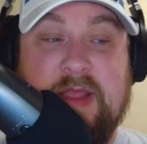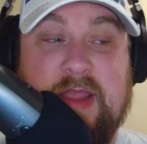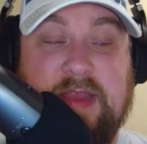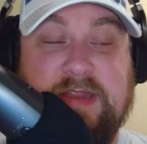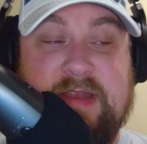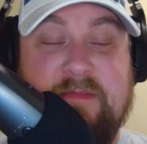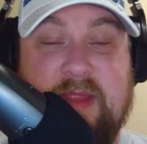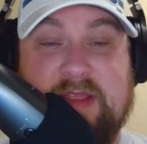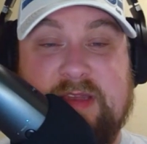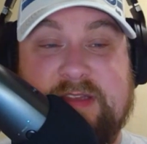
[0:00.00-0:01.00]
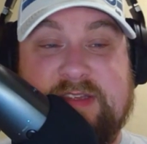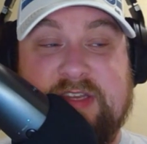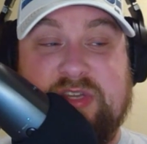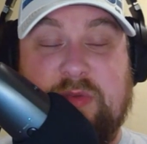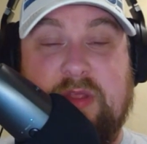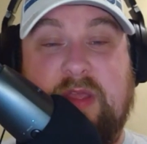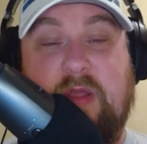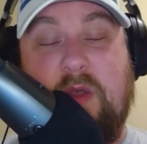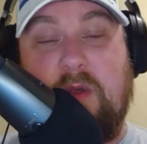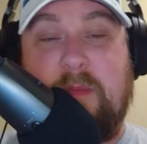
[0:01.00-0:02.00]
He didn't make the decision where you're like,
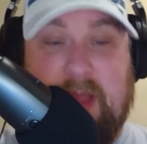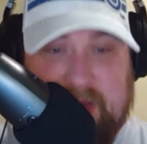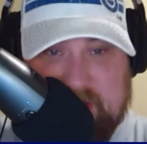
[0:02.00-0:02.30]
oh my